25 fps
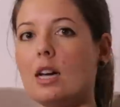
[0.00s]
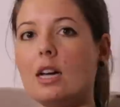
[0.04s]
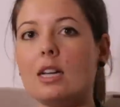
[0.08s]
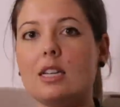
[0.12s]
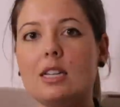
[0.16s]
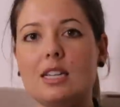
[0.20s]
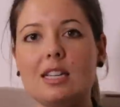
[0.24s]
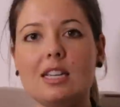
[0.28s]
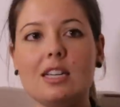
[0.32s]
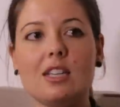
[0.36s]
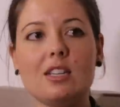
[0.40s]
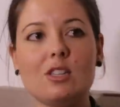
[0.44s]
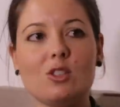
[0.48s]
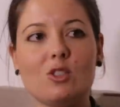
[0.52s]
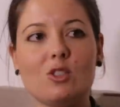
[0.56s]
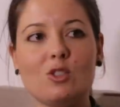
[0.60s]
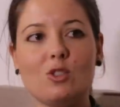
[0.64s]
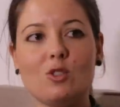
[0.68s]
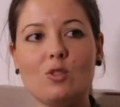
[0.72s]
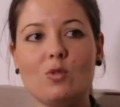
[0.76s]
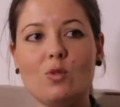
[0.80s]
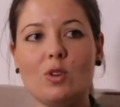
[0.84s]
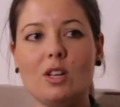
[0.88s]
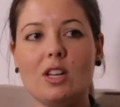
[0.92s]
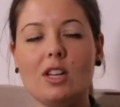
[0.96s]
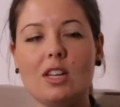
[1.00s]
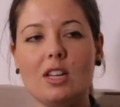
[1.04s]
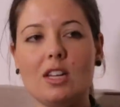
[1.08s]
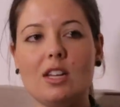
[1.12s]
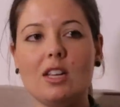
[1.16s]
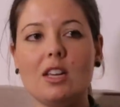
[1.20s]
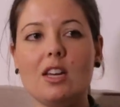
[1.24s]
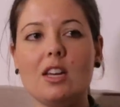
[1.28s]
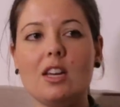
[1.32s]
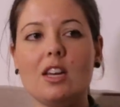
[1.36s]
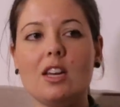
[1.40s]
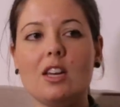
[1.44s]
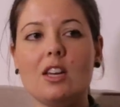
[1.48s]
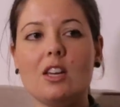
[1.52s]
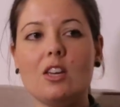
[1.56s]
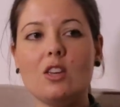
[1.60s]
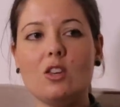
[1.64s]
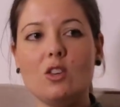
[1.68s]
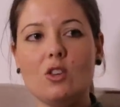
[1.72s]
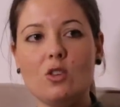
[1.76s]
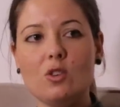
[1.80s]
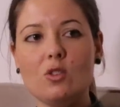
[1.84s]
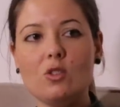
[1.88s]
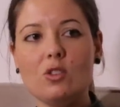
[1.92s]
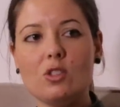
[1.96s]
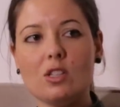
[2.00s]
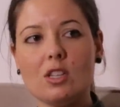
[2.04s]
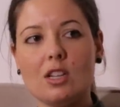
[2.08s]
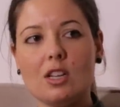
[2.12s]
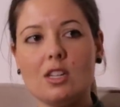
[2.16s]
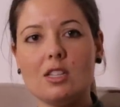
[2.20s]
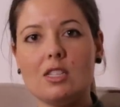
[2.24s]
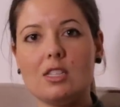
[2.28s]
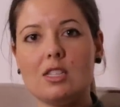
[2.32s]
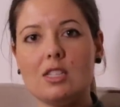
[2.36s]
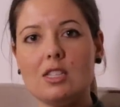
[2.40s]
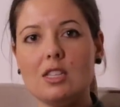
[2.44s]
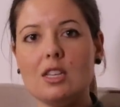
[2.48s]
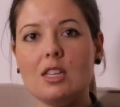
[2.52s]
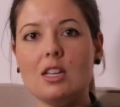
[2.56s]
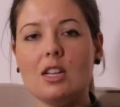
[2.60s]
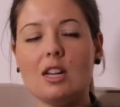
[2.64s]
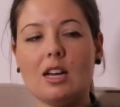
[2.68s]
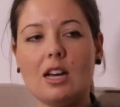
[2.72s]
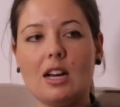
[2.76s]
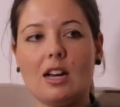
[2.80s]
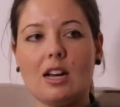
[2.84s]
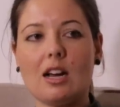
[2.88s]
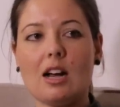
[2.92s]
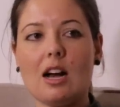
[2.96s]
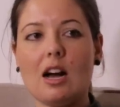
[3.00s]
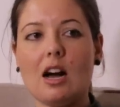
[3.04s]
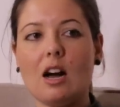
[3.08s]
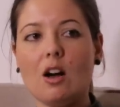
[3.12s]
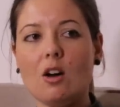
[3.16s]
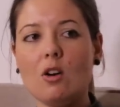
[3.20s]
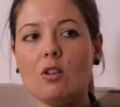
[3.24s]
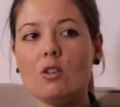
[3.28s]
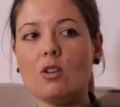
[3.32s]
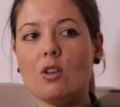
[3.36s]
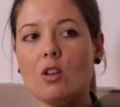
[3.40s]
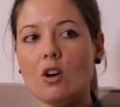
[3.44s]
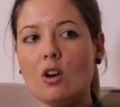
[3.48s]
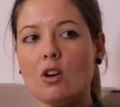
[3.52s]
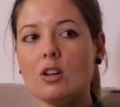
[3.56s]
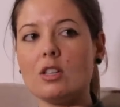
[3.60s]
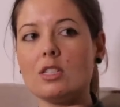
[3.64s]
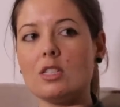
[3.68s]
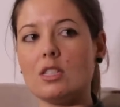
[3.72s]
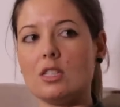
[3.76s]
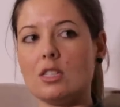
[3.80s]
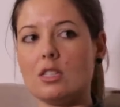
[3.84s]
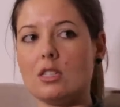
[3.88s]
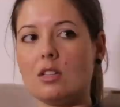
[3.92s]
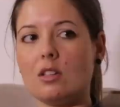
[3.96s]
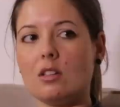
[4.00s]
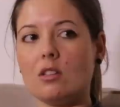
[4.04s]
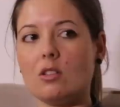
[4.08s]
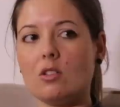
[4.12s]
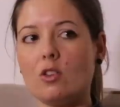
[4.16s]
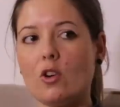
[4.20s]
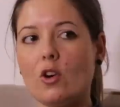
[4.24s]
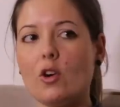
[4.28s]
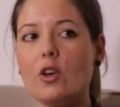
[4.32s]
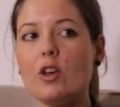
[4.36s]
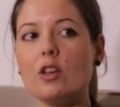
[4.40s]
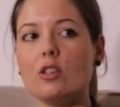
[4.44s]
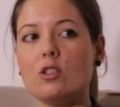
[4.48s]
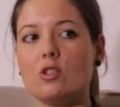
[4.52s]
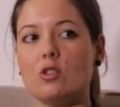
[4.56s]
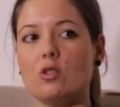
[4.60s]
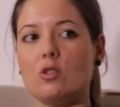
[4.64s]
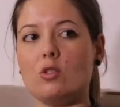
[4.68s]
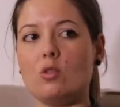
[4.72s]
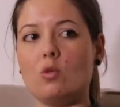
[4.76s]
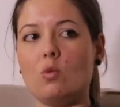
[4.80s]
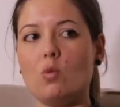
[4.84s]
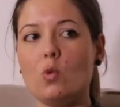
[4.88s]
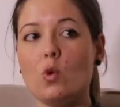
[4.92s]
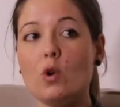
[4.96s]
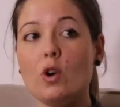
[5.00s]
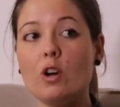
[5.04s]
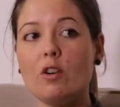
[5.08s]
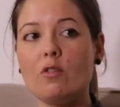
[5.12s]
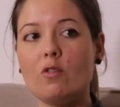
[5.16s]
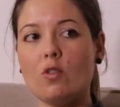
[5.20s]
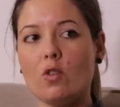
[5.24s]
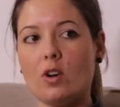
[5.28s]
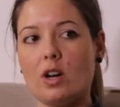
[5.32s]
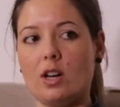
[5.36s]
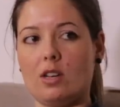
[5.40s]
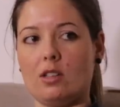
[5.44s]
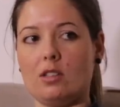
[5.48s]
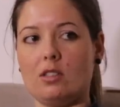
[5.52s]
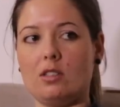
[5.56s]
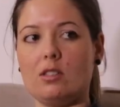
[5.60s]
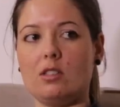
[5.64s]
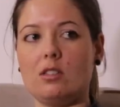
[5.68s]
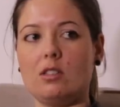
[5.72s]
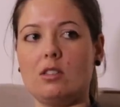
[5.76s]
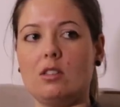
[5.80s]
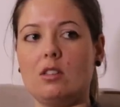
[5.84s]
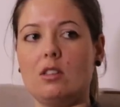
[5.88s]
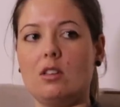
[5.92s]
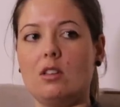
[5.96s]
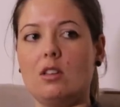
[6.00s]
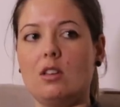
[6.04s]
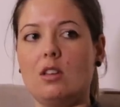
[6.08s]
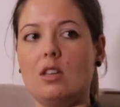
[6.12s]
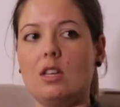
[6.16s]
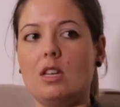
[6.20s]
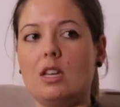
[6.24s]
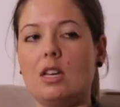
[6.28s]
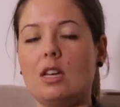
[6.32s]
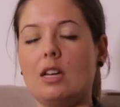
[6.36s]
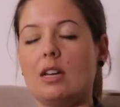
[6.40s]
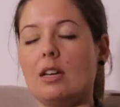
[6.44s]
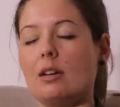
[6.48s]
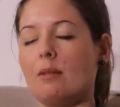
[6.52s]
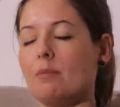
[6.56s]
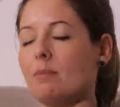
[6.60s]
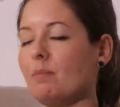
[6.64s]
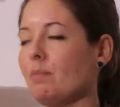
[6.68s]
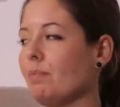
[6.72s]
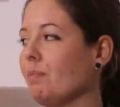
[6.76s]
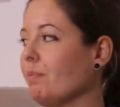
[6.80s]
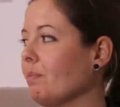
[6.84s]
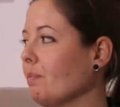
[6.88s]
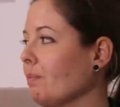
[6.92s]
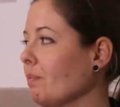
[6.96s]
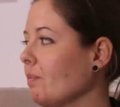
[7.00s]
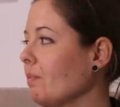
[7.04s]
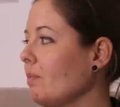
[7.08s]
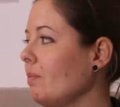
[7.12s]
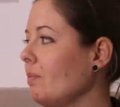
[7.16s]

the idea is to really use it and see like how long is it still going to work for us. Yeah. Um,